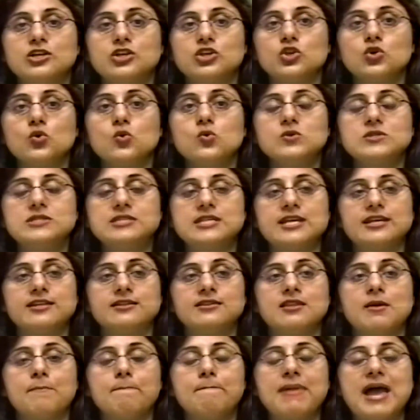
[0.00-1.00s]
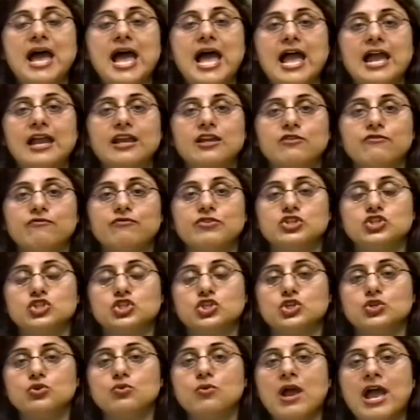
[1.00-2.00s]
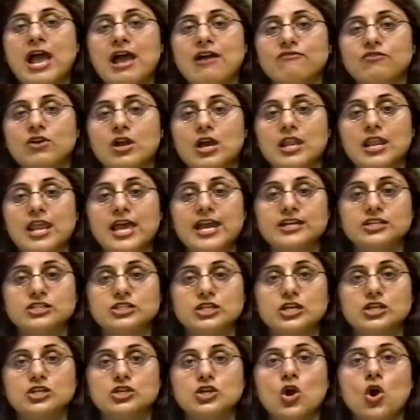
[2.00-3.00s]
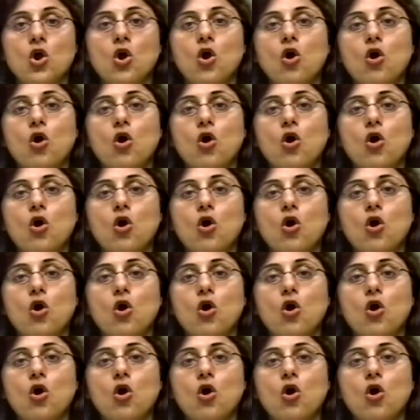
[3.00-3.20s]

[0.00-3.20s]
using the bank which you have collected